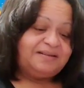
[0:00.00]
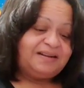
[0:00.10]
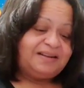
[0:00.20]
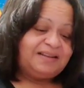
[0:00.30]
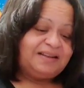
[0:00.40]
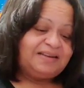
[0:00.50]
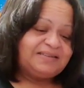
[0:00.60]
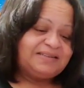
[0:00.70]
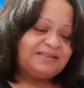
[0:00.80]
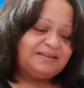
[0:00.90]
Look at
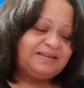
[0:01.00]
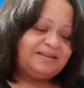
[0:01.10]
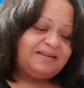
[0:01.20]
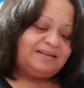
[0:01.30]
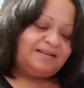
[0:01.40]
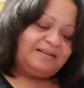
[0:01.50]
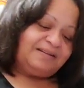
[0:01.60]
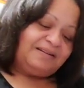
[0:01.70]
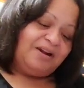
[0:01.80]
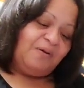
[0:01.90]
this.
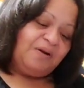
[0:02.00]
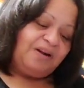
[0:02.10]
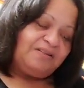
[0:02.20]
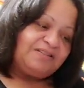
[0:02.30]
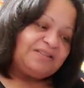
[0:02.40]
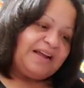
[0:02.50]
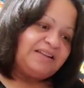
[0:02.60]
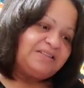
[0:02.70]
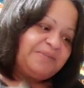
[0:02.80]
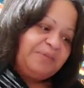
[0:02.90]
No one
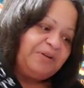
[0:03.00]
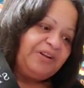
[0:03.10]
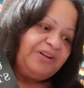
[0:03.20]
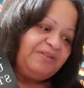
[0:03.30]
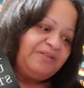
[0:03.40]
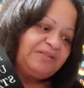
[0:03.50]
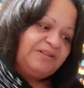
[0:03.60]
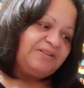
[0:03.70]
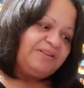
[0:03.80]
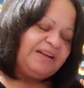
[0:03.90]
understands me but you. So
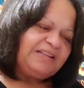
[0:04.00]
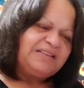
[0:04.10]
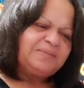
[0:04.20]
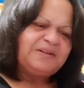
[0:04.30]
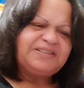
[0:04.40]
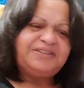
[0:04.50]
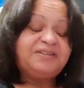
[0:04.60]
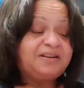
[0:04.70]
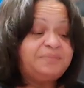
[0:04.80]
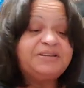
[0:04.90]
you get this person.
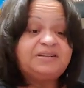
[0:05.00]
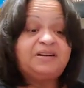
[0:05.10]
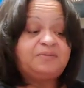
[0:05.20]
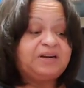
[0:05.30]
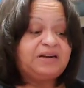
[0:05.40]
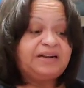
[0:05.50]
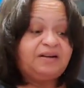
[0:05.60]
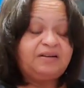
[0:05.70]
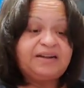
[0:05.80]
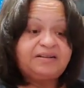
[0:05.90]
You could be dealing with a
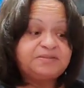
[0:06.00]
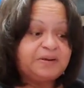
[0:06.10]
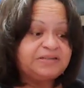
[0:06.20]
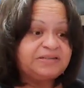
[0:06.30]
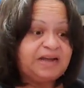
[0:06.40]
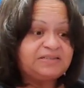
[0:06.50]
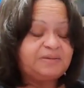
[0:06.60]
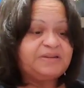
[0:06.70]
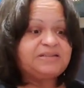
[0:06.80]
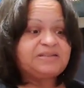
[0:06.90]
Leo. Leo's person got
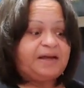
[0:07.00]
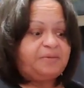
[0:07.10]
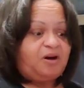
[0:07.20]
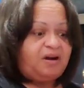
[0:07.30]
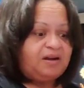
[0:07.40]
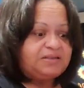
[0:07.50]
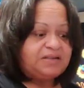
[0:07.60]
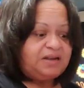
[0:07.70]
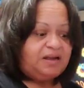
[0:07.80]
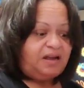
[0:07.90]
some of the same
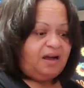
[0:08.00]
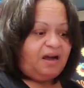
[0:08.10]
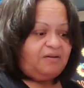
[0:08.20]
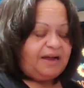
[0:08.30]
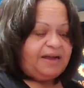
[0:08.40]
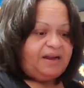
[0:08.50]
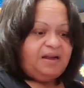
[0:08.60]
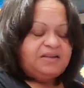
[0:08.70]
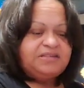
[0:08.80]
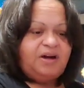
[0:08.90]
cards. Alright,
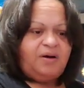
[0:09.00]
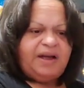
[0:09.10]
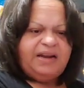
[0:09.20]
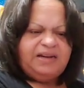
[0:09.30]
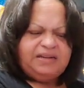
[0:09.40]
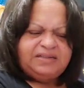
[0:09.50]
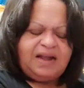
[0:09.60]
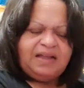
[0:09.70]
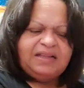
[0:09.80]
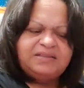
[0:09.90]
so it looks
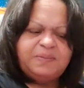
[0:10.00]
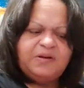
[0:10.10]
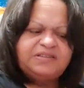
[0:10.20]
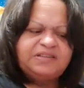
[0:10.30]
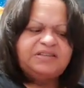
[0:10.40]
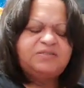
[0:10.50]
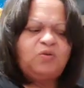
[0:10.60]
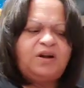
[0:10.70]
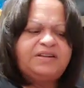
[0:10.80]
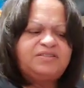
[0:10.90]
like this person is
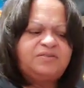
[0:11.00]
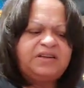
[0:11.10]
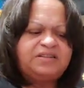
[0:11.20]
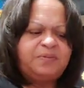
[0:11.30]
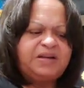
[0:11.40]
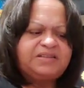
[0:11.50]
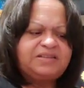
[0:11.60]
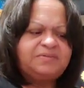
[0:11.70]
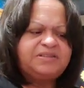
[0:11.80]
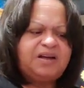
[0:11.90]
wanting to express
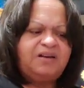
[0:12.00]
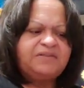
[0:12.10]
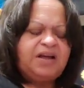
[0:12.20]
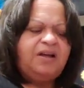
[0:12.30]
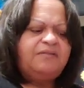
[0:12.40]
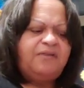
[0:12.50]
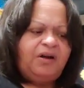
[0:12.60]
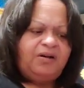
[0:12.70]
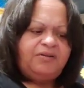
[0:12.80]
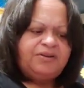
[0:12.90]
themselves.
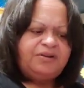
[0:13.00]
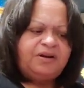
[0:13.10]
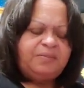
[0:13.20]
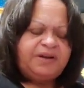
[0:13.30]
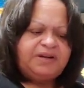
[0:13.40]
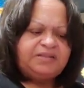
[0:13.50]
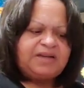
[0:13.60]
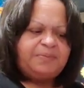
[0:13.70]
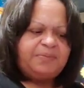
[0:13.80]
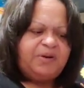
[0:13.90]
Virgo, you could have been the
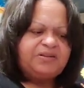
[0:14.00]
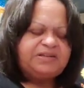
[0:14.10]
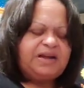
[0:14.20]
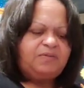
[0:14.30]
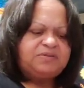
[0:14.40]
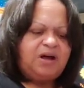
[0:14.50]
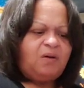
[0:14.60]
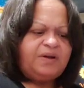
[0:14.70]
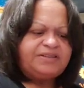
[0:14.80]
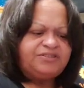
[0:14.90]
type of person that was
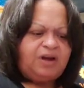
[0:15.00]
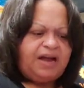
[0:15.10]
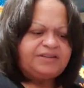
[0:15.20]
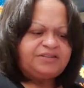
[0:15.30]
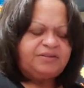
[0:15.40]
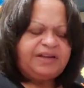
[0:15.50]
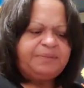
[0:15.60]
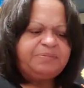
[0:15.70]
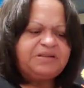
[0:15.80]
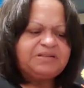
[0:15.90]
always trying to
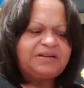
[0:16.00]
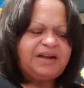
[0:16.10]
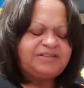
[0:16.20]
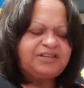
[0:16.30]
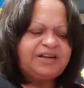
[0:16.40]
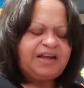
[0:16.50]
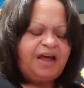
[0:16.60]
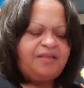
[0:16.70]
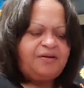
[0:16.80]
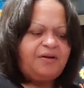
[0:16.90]
keep this connection
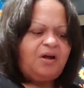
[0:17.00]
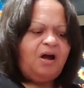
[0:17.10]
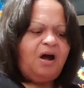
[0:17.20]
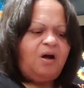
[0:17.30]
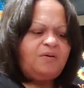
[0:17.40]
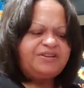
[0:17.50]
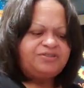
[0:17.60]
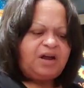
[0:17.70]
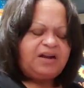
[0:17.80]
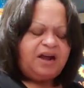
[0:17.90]
together, always
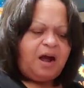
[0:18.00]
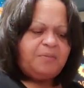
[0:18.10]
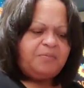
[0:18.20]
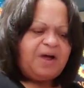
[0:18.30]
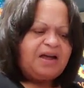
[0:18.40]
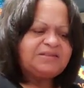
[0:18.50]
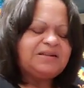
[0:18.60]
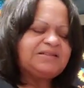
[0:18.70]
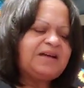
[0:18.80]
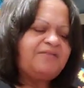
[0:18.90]
trying to compromise.
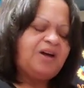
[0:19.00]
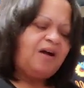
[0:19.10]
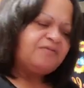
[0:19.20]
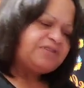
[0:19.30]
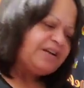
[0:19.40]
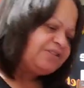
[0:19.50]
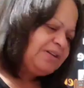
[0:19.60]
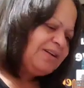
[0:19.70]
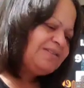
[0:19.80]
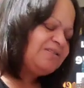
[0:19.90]
Let's have a
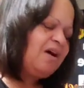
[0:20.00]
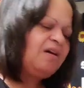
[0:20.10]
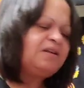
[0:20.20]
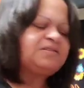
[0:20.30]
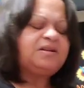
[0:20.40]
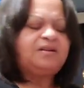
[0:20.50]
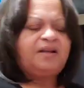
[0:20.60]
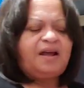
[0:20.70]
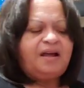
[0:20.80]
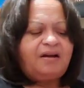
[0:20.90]
conversation. Let's talk. Let's clear
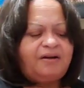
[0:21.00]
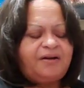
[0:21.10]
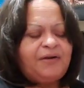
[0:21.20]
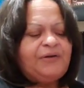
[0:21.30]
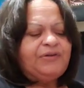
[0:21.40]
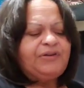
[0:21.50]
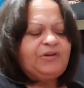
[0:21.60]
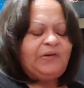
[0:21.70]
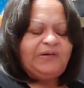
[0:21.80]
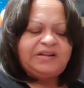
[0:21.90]
the air.
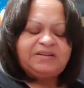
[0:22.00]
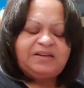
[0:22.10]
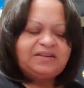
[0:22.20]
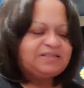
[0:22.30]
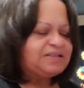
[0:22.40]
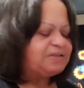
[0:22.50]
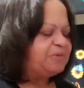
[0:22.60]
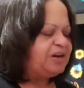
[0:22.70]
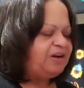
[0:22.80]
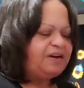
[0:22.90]
You know, let, let's get
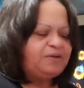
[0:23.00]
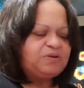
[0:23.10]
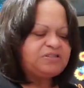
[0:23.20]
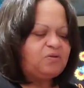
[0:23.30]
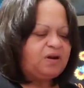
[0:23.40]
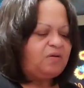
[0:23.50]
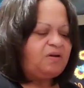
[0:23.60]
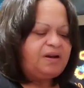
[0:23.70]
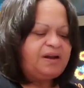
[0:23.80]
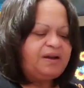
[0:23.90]
some clarity. What's going
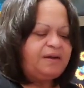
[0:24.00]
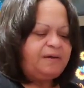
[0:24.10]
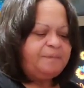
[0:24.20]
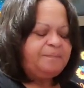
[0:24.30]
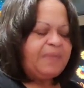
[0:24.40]
on here?